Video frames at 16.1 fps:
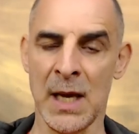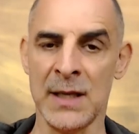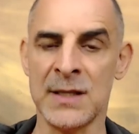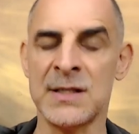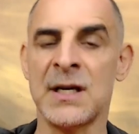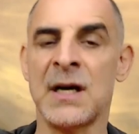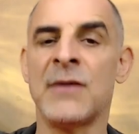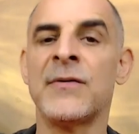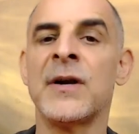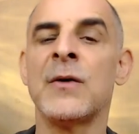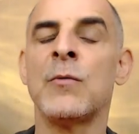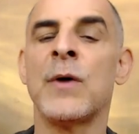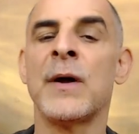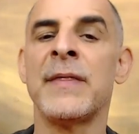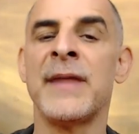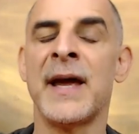And
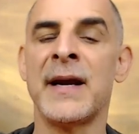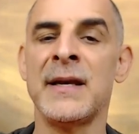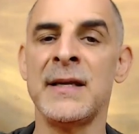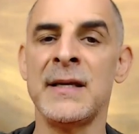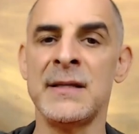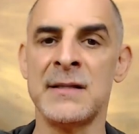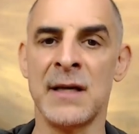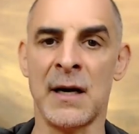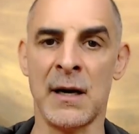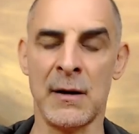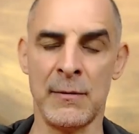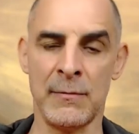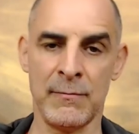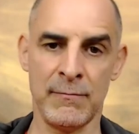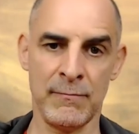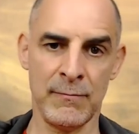discovering what their needs
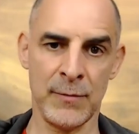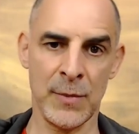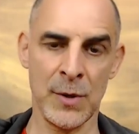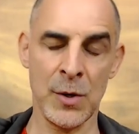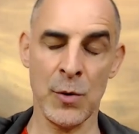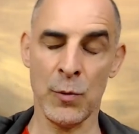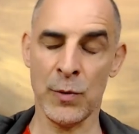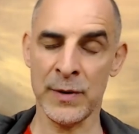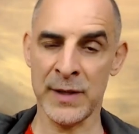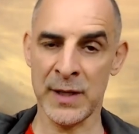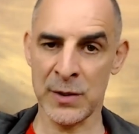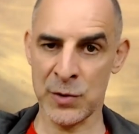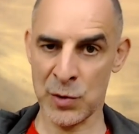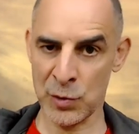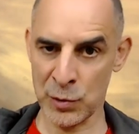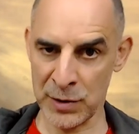are, what
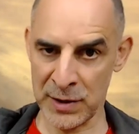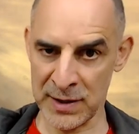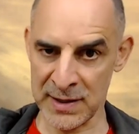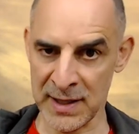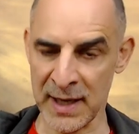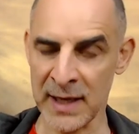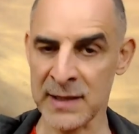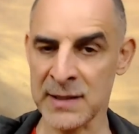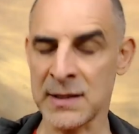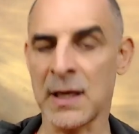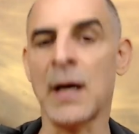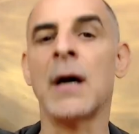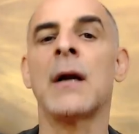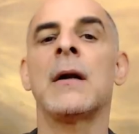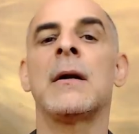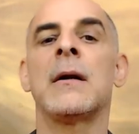their true desires
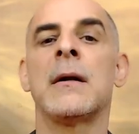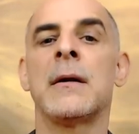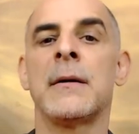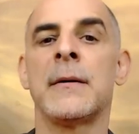are.